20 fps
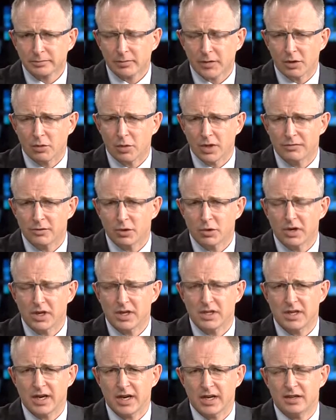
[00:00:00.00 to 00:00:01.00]
We've already
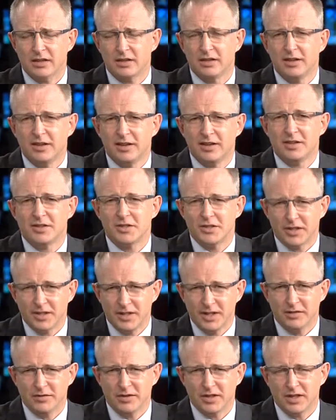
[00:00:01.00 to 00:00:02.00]
taken
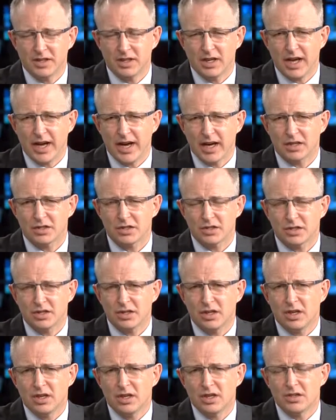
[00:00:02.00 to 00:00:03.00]
significant action,
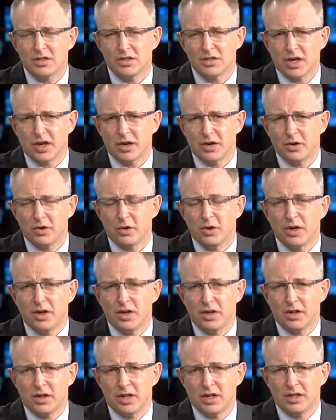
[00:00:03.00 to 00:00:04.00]
so
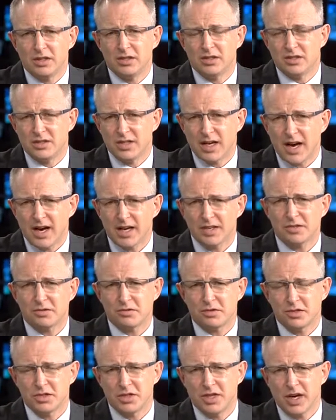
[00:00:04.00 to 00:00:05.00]
the
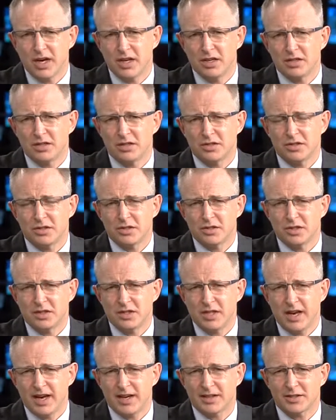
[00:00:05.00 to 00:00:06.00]
disastrous changes to the
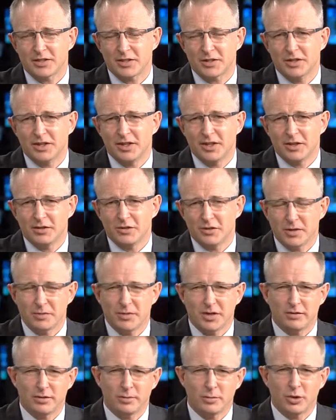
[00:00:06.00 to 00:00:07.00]
tax treatment
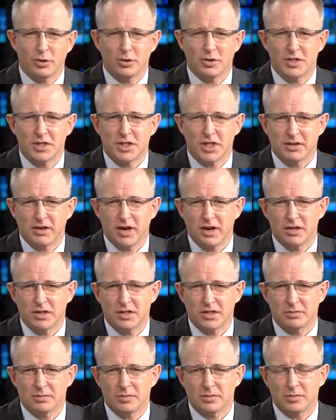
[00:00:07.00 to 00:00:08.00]
of employee share
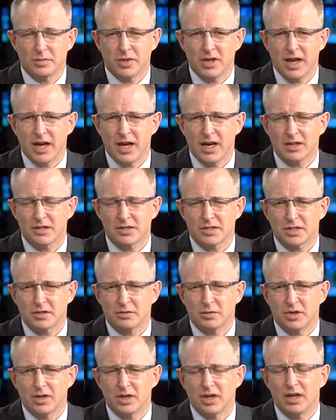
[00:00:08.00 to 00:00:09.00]
ownership plans that
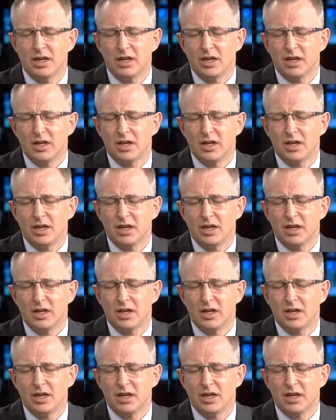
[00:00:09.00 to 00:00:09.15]
were